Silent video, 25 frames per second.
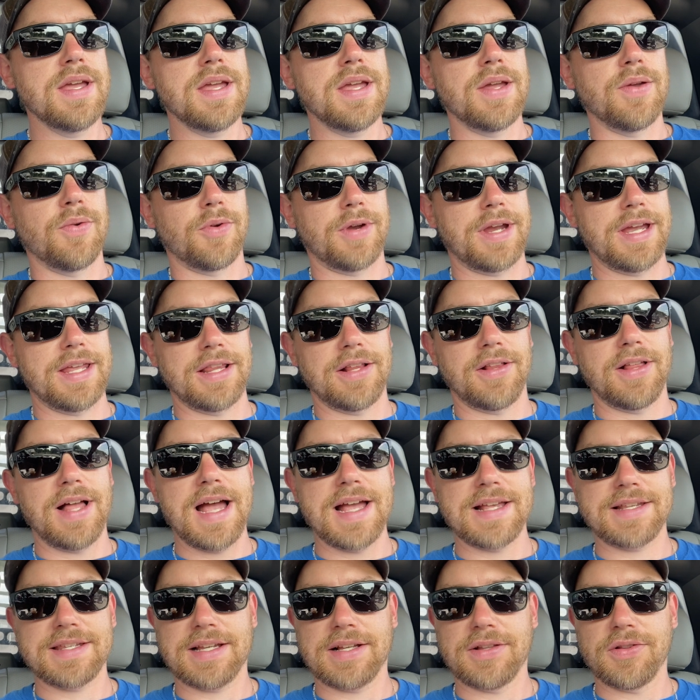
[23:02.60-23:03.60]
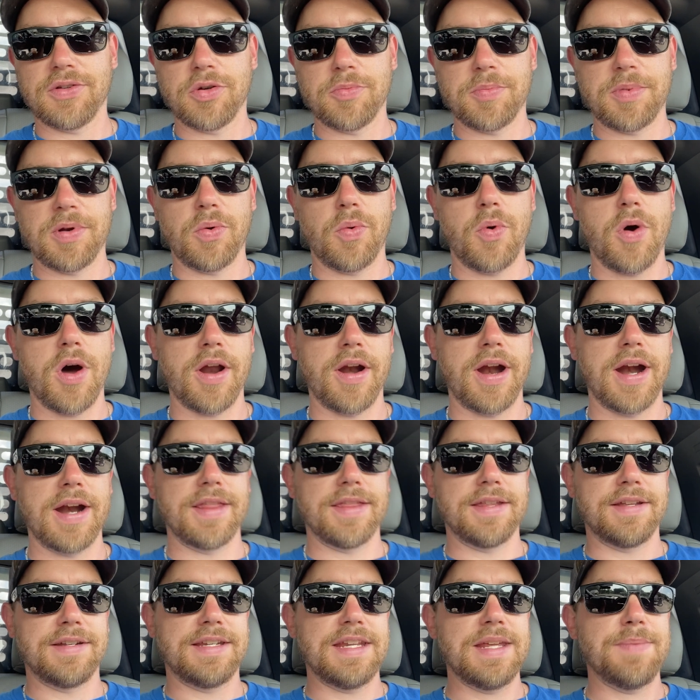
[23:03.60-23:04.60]
we're getting the last like little bit of water out
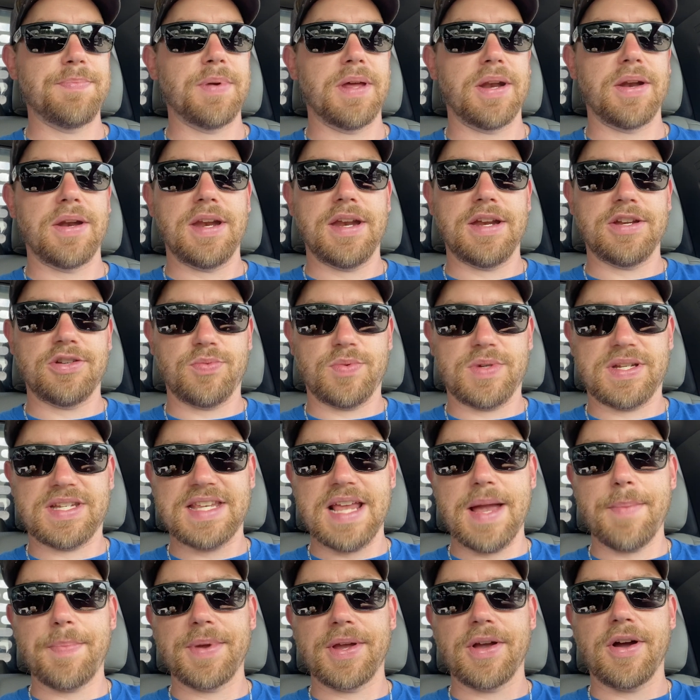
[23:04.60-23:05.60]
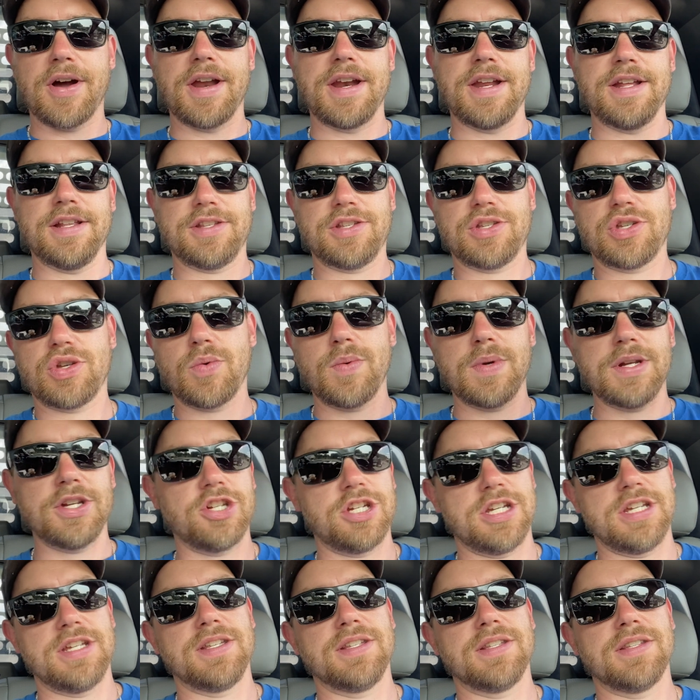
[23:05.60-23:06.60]
of the deep end and As we're stepping on it, it's
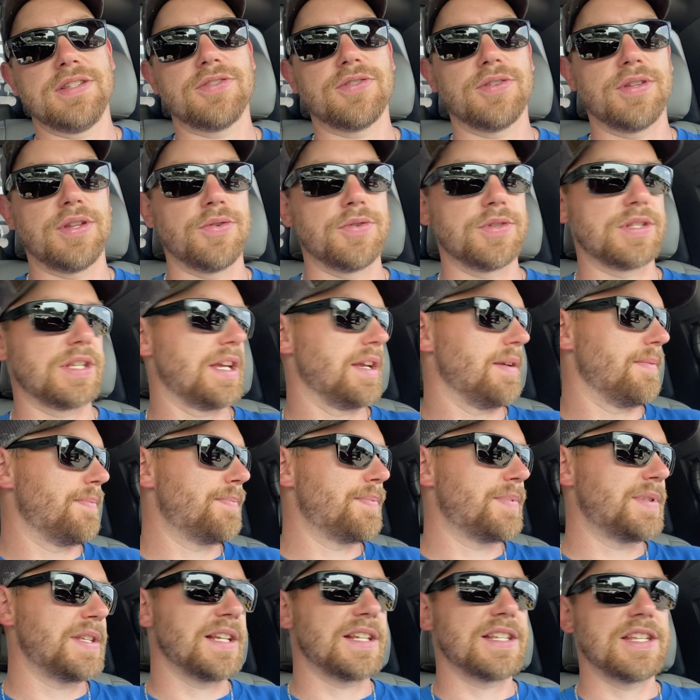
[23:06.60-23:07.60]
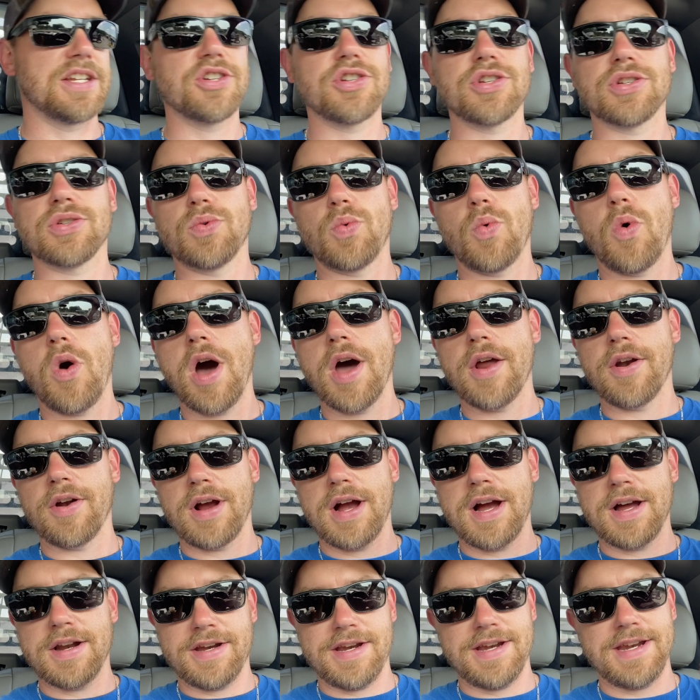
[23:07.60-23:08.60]
squishy. So there was like six inches of water
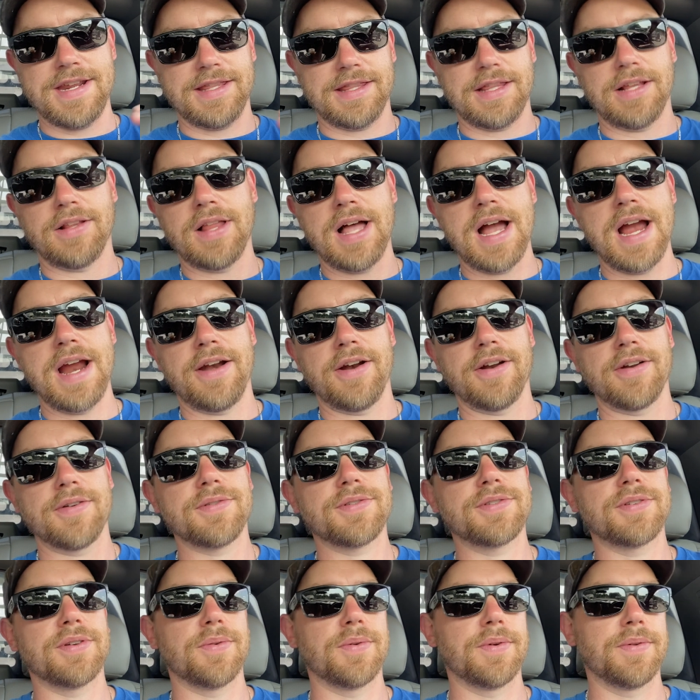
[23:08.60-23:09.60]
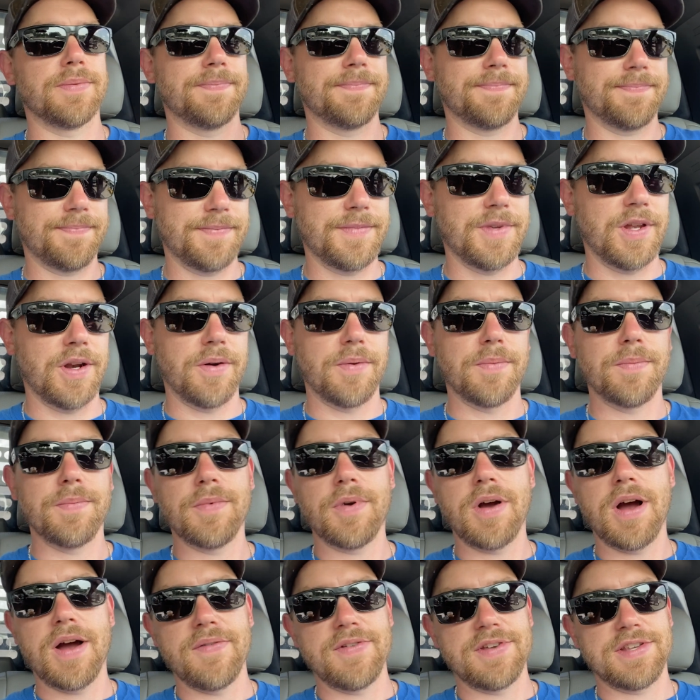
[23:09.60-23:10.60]
underneath the liner. So um, you know,
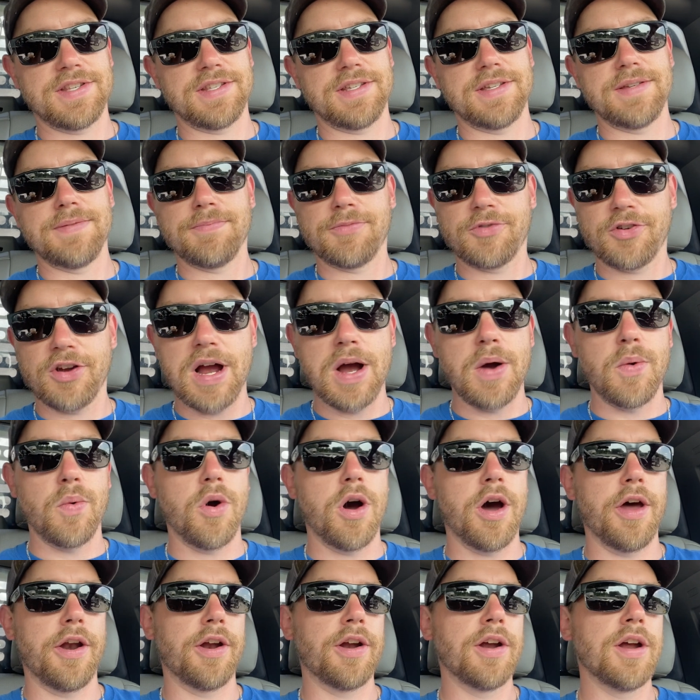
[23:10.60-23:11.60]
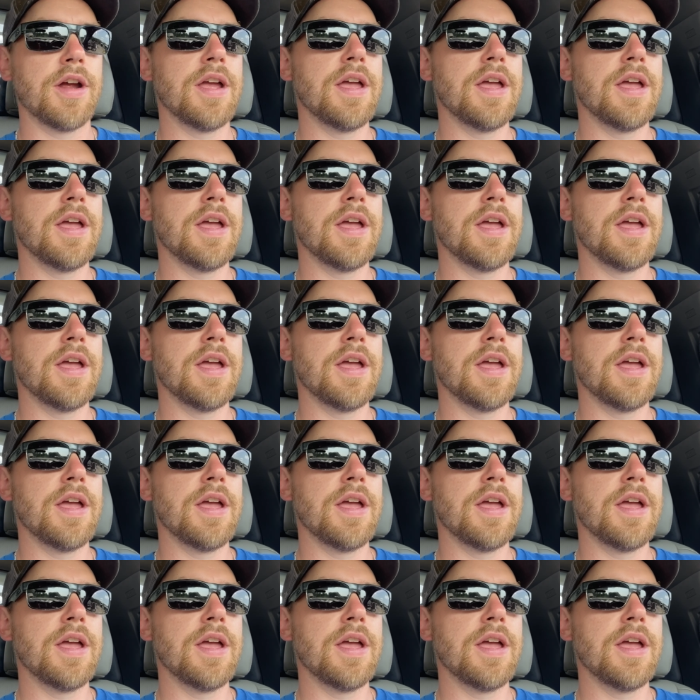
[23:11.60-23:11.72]
obviously groundwater.